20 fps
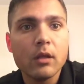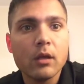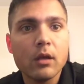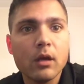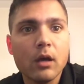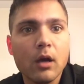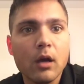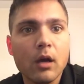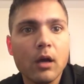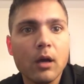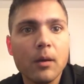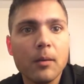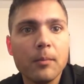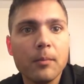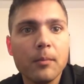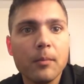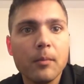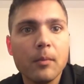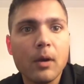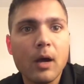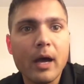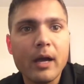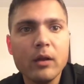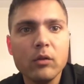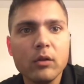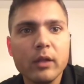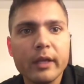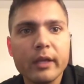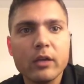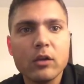Um, I don't
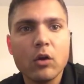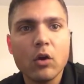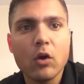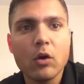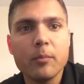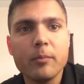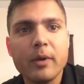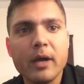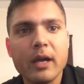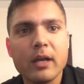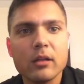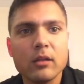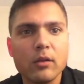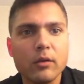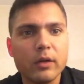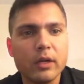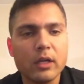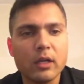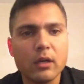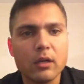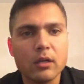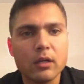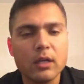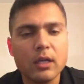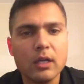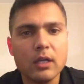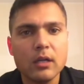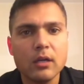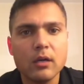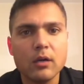like carb backloading on
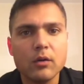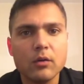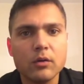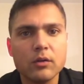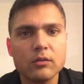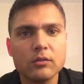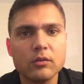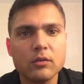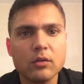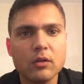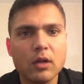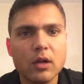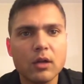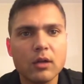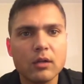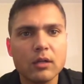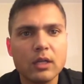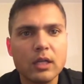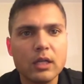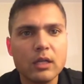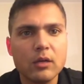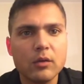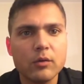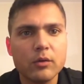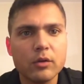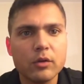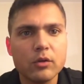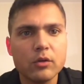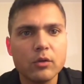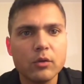keto because you're not keto when
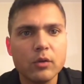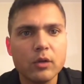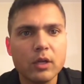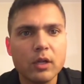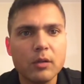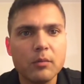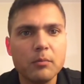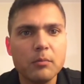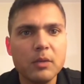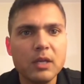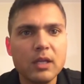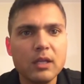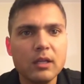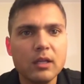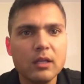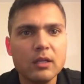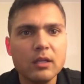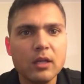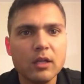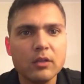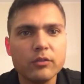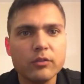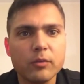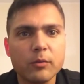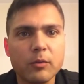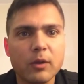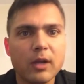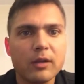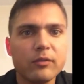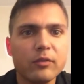you're doing it. Meat and nuts for
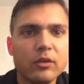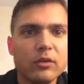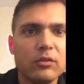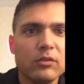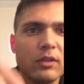breakfast,